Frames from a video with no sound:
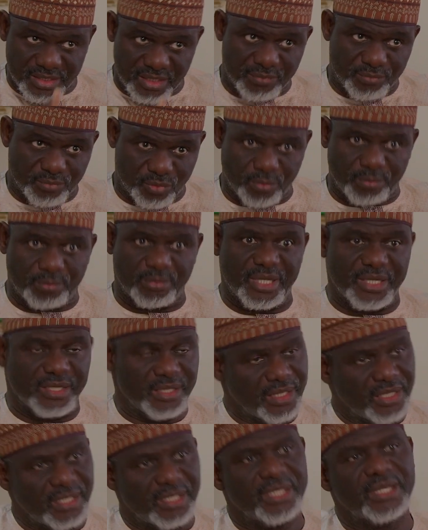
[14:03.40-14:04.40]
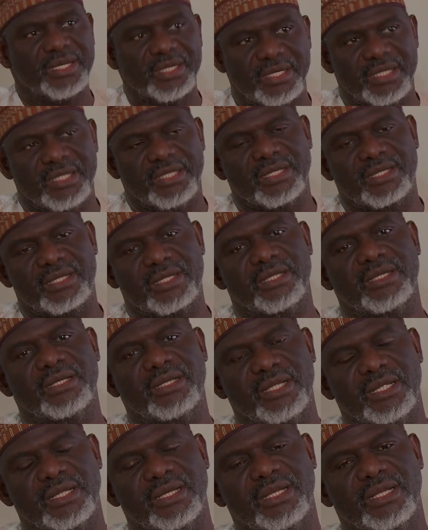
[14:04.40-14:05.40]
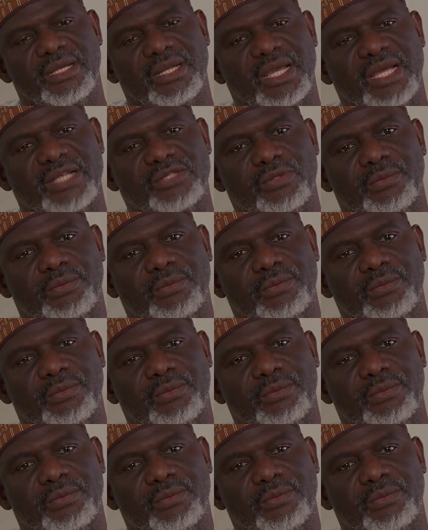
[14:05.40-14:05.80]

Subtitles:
improvement in the Hajj